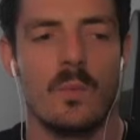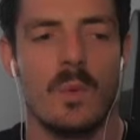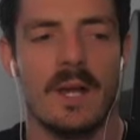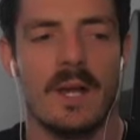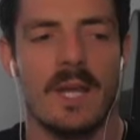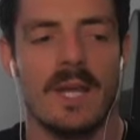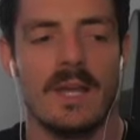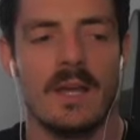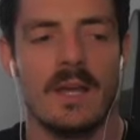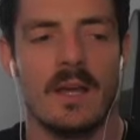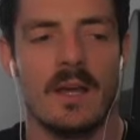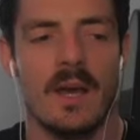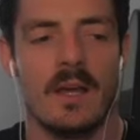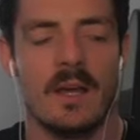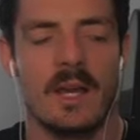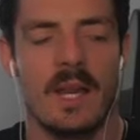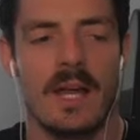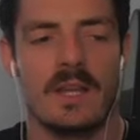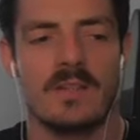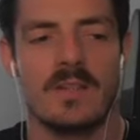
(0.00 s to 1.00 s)
winning, I'm
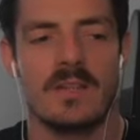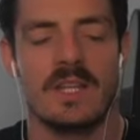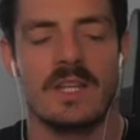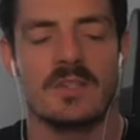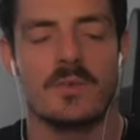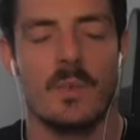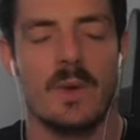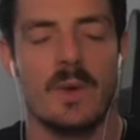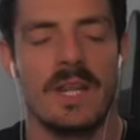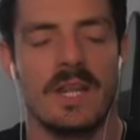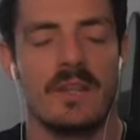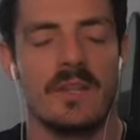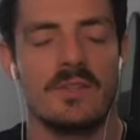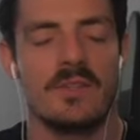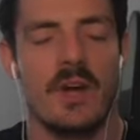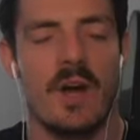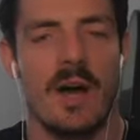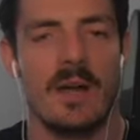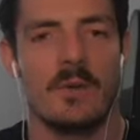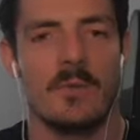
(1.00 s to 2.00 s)
going to ask you this: winning the
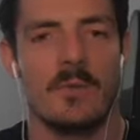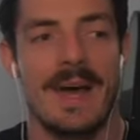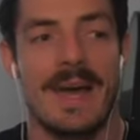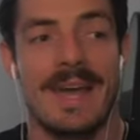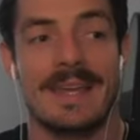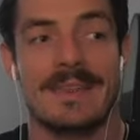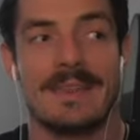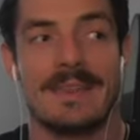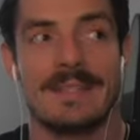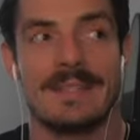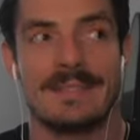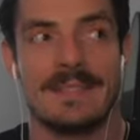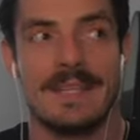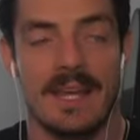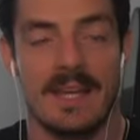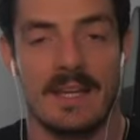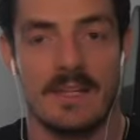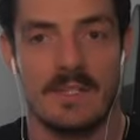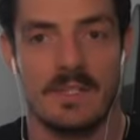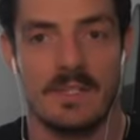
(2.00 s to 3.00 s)
title back the
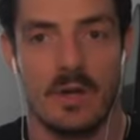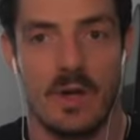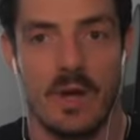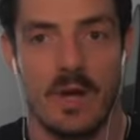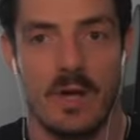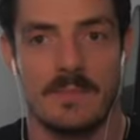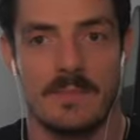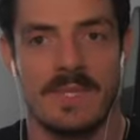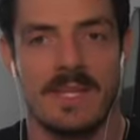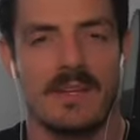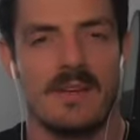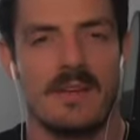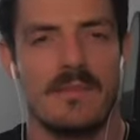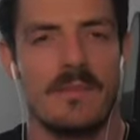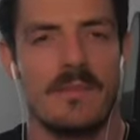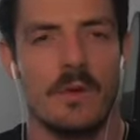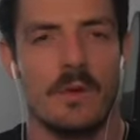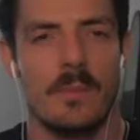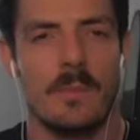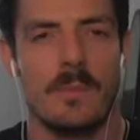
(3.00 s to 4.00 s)
second time, did it
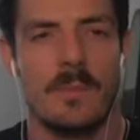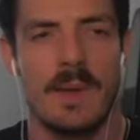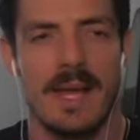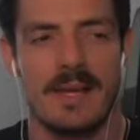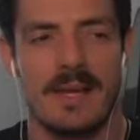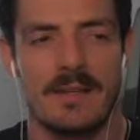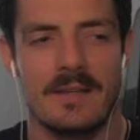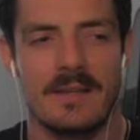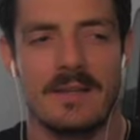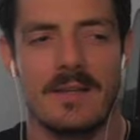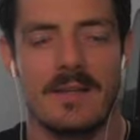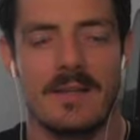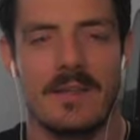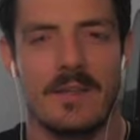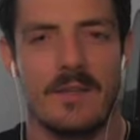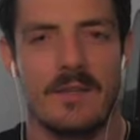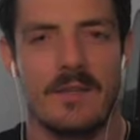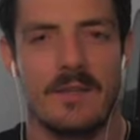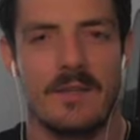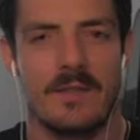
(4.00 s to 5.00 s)
feel better
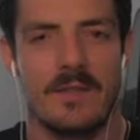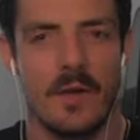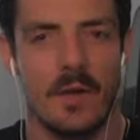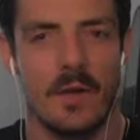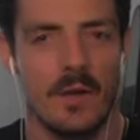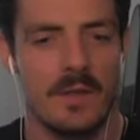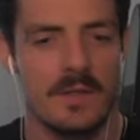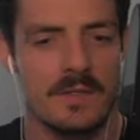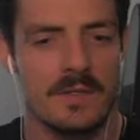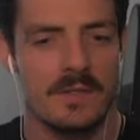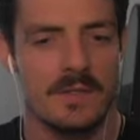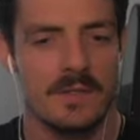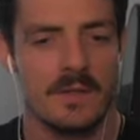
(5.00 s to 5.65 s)
than the first?